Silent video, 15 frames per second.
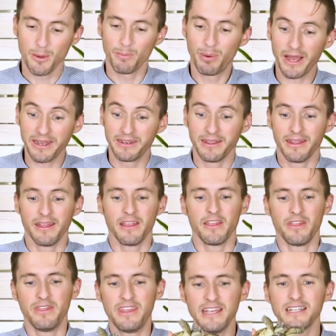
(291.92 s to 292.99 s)
But
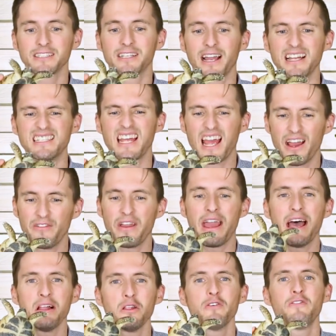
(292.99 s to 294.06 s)
these guys have
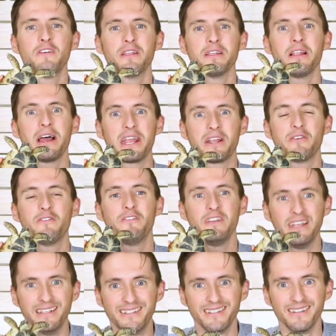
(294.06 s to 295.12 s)
elephant-like
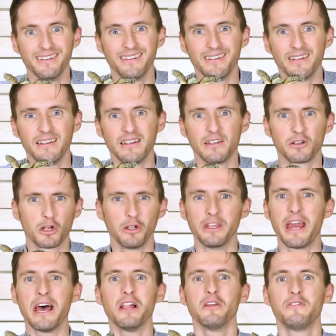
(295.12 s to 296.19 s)
feet called
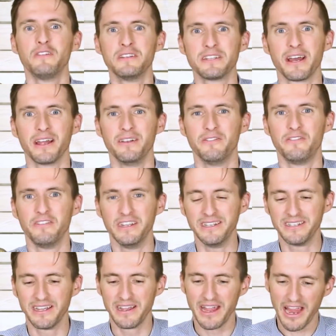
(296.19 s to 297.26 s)
elephantine
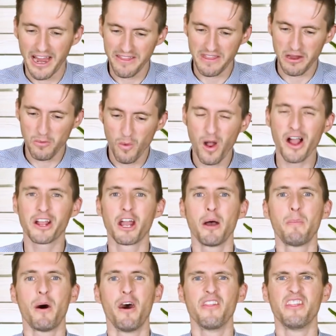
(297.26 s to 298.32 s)
feet and they walk
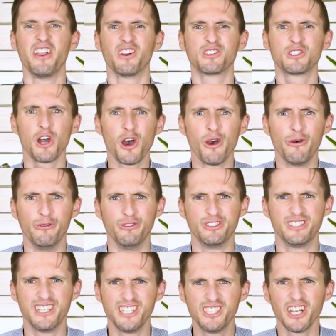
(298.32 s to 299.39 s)
up on their
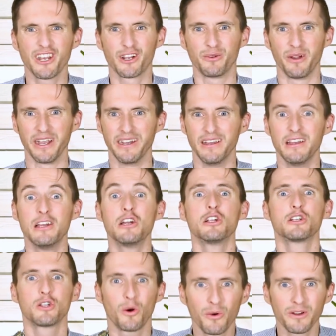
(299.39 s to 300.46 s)
toes, digitigrade.
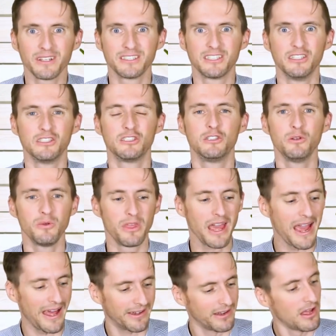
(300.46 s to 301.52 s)
Tortoises do
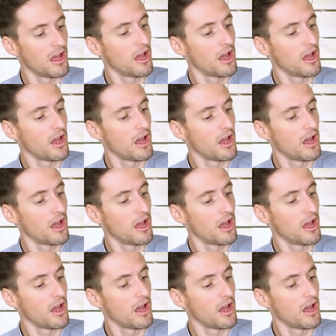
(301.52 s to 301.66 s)
that.